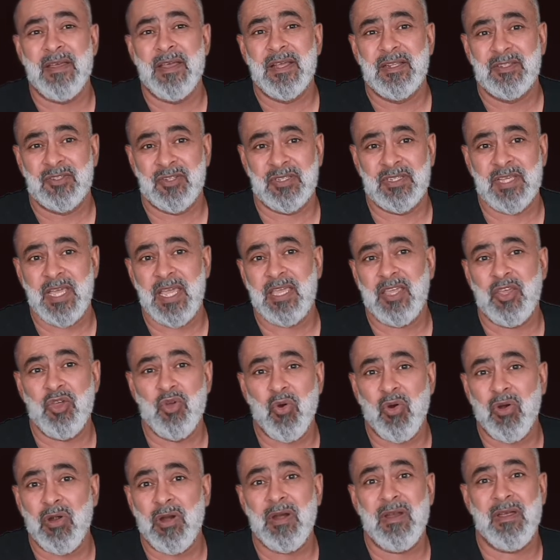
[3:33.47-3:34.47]
to take
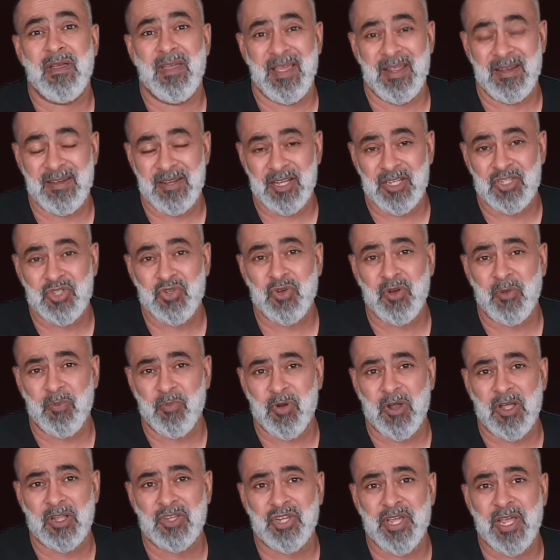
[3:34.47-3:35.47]
your industrial
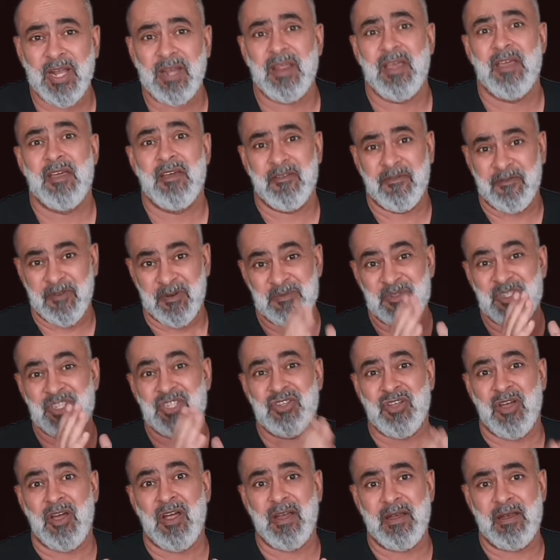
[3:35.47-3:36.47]
project from
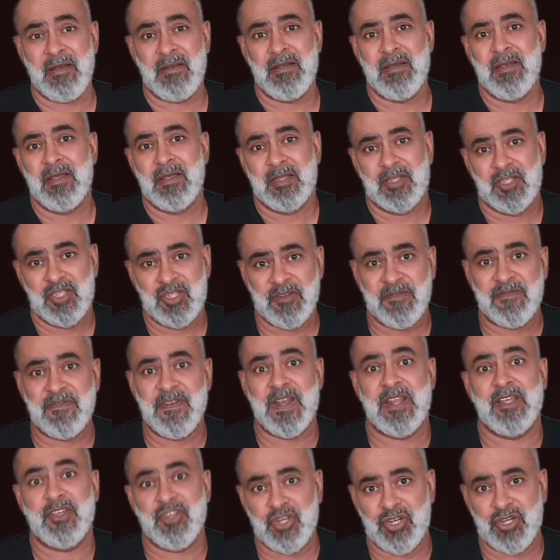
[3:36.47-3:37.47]
start to
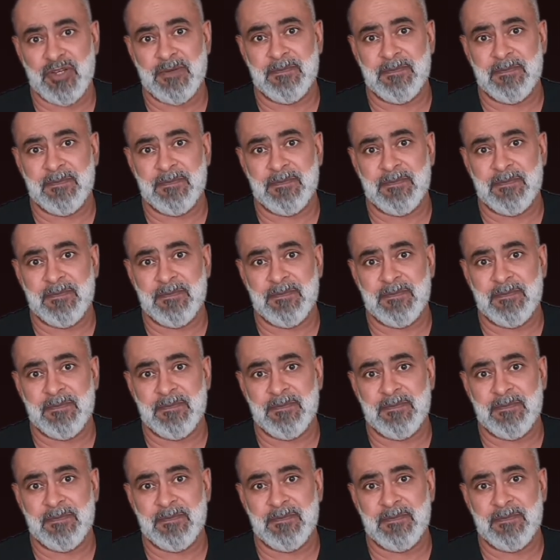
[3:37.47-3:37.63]
finish.